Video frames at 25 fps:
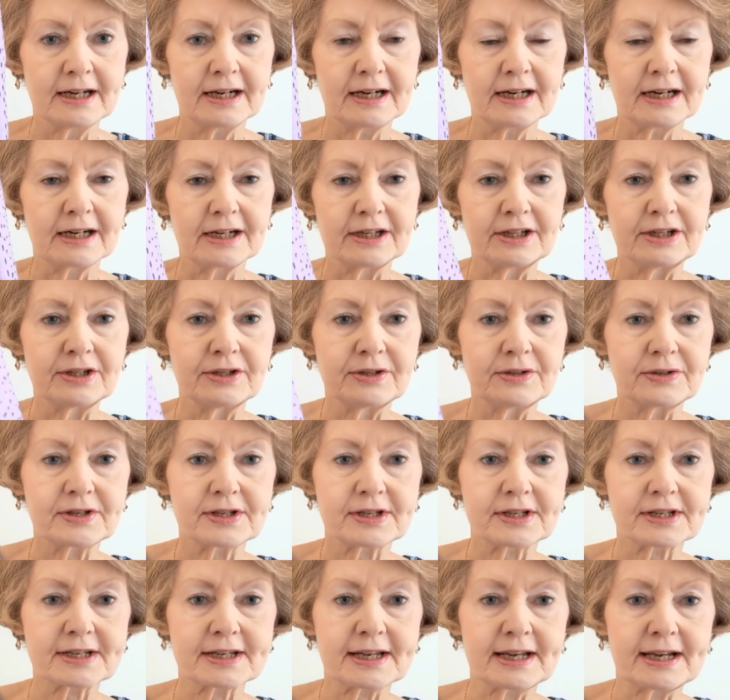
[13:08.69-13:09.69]
I
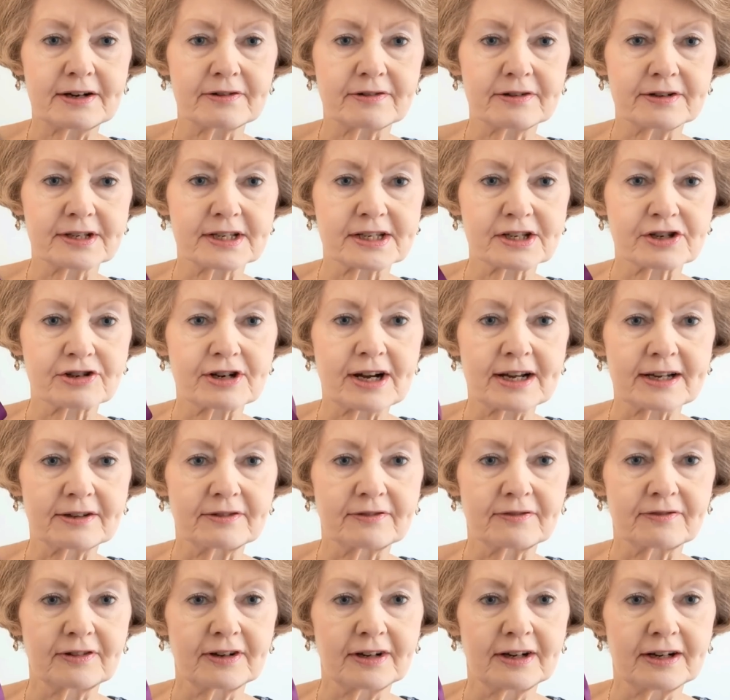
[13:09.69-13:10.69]
used Sarah's
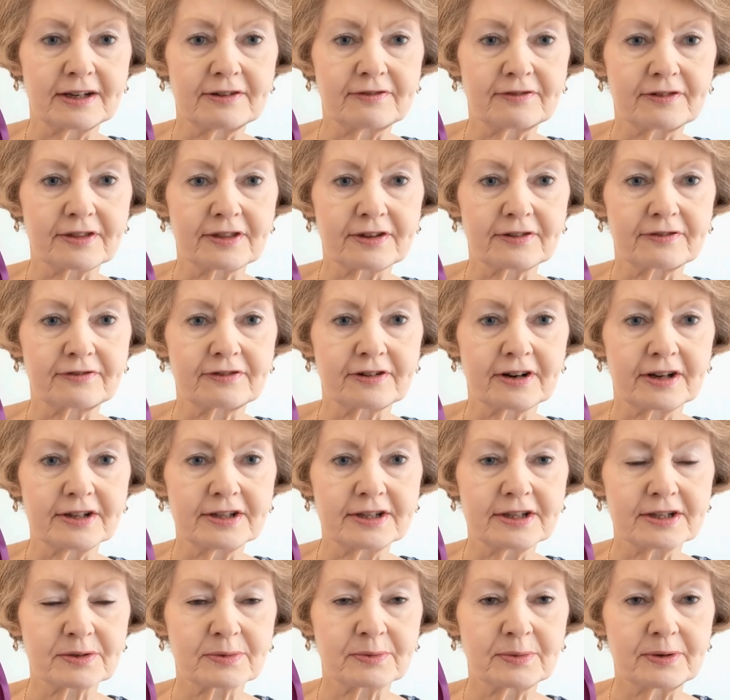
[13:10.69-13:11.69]
dragonfly for the
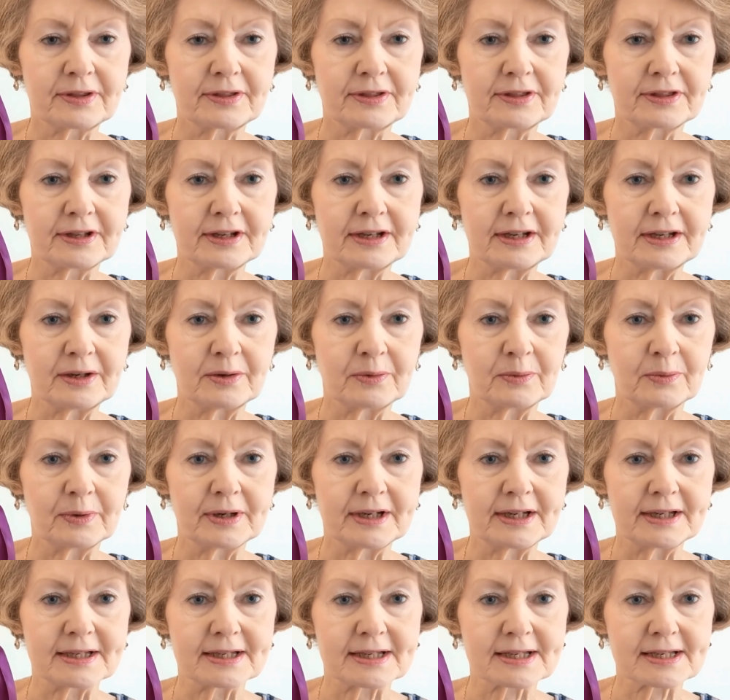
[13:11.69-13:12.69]
front with the
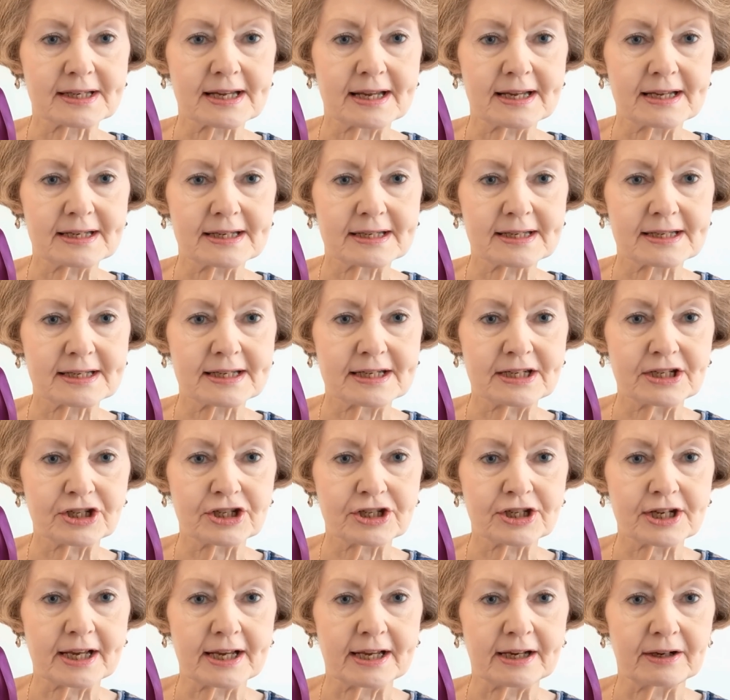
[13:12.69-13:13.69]
wings
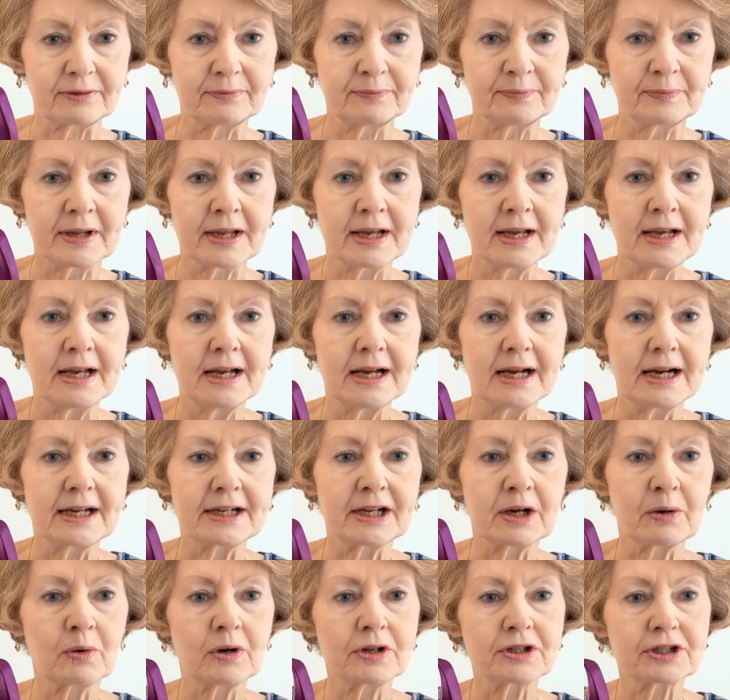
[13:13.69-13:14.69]
stitched down. And
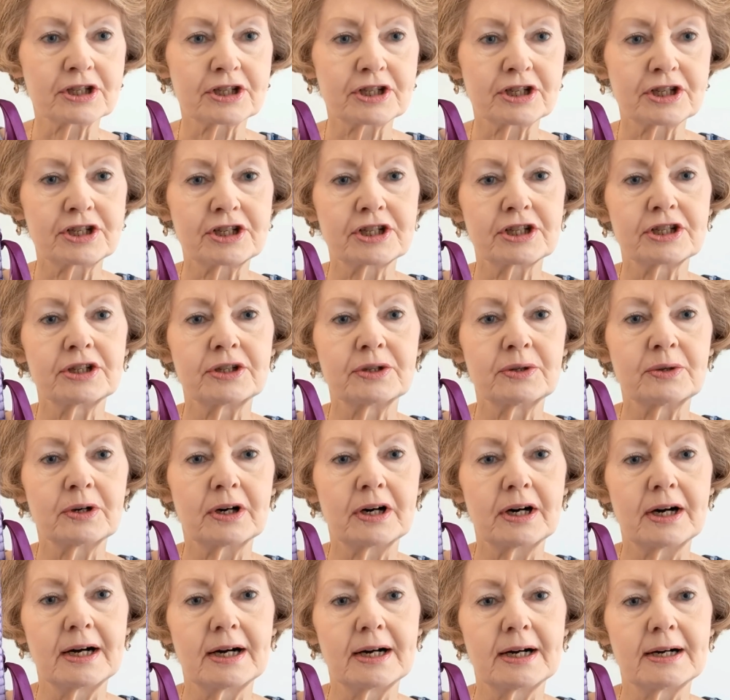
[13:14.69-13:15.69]
I wanted to do
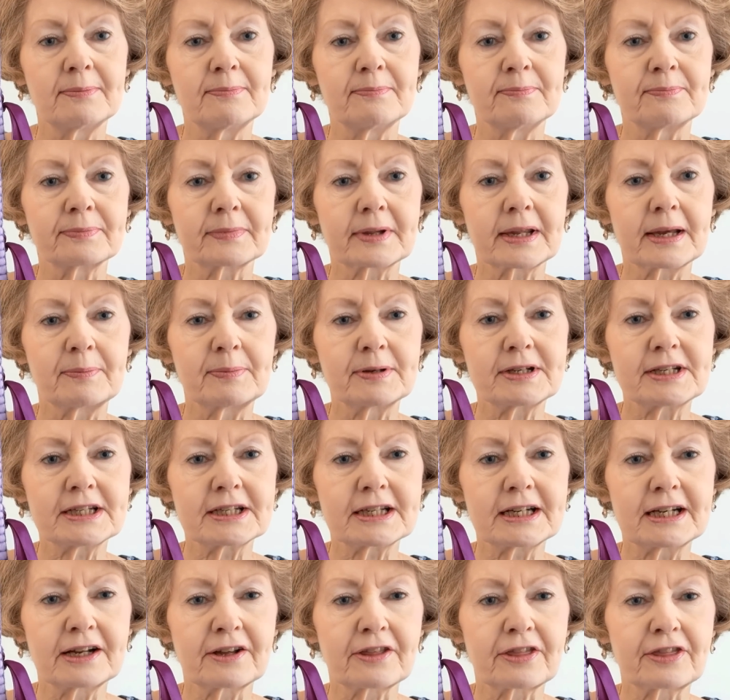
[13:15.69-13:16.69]
a
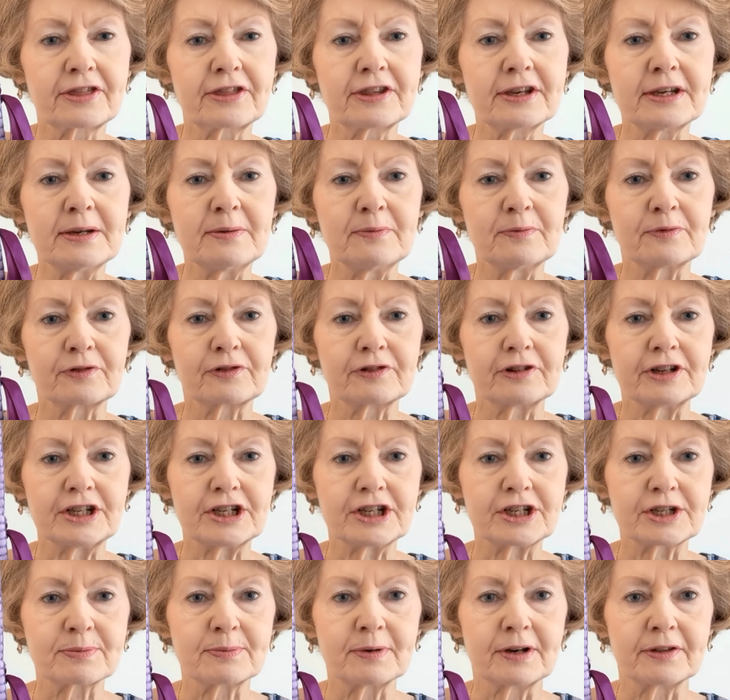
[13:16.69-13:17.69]
particular theme for
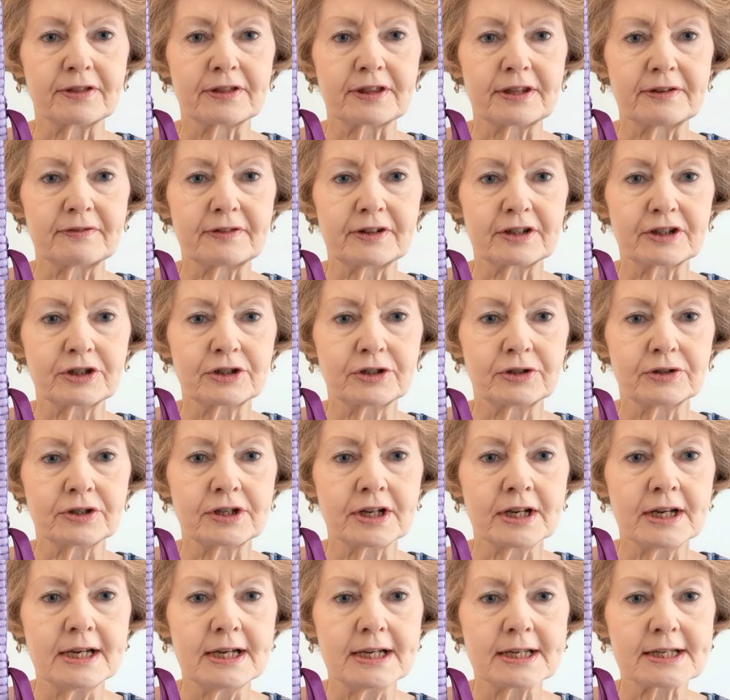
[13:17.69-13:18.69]
each month, if I
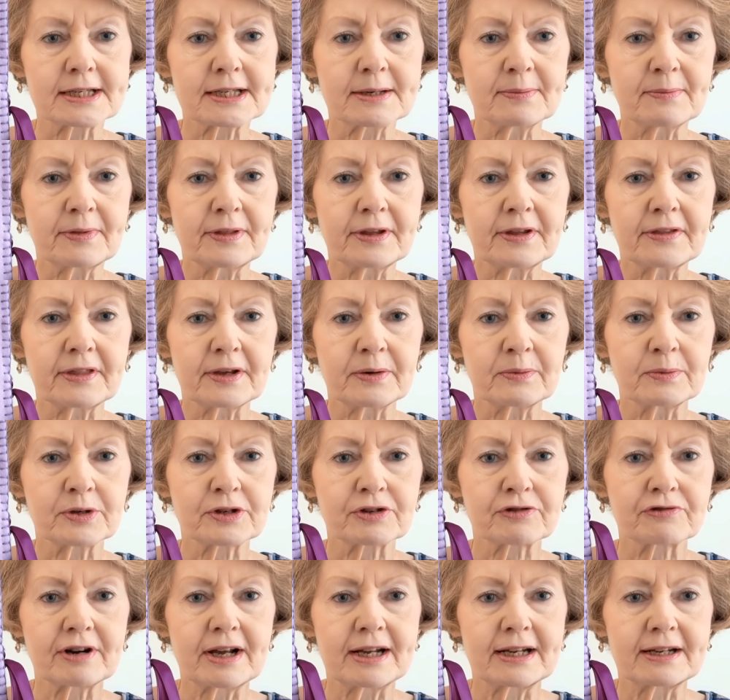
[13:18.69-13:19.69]
could, something that was
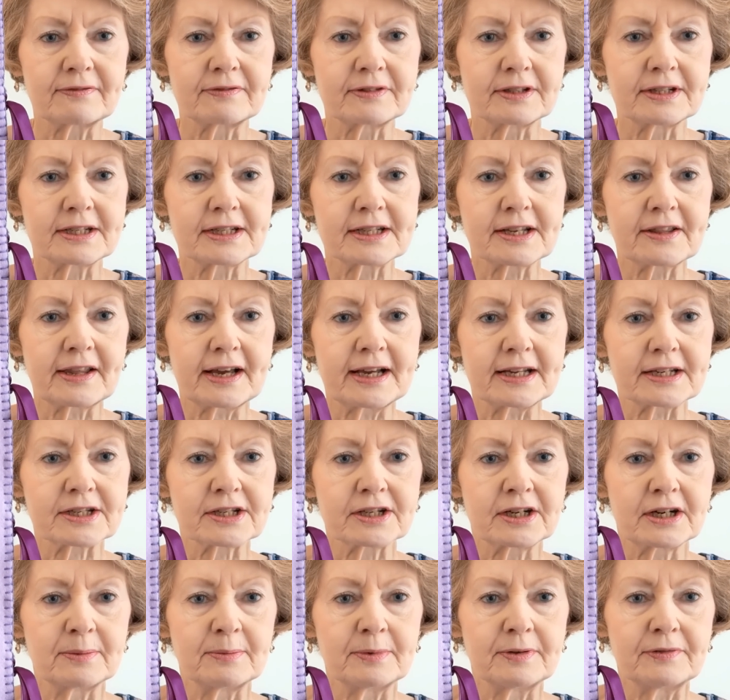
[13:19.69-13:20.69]
relevant to that
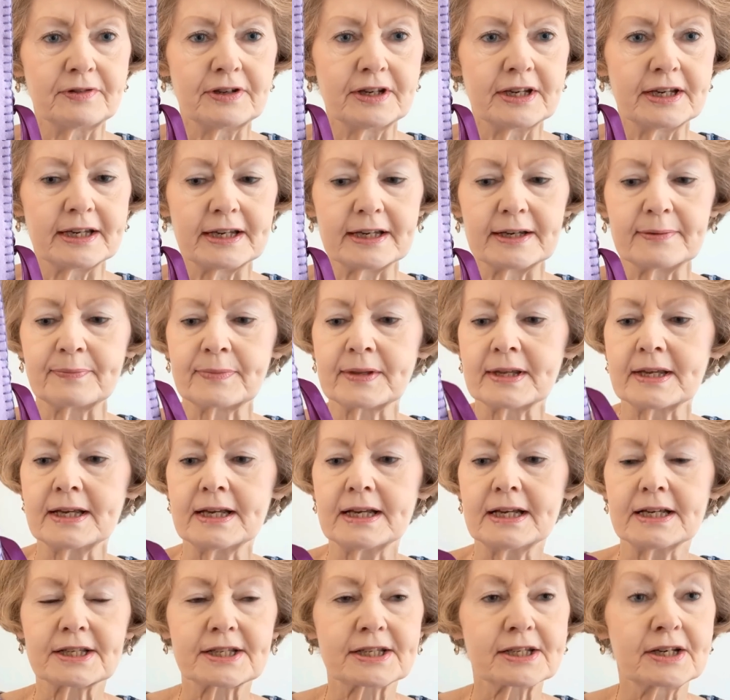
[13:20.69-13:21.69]
time of year.
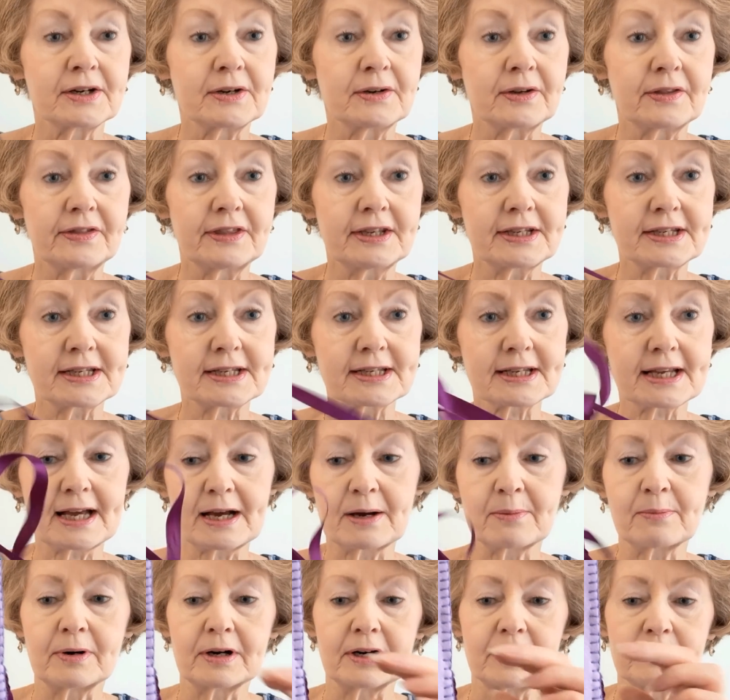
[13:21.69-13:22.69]
So this is how
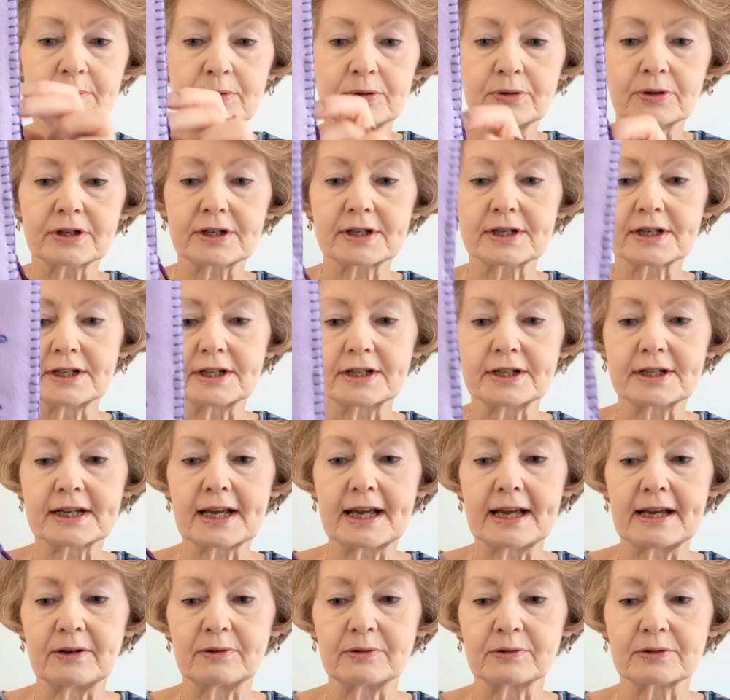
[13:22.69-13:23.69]
my book turned
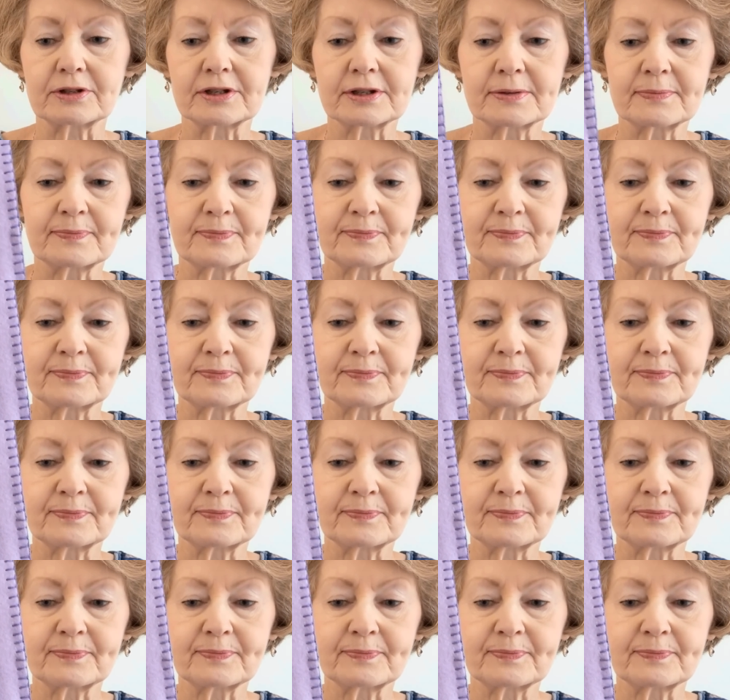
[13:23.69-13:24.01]
out.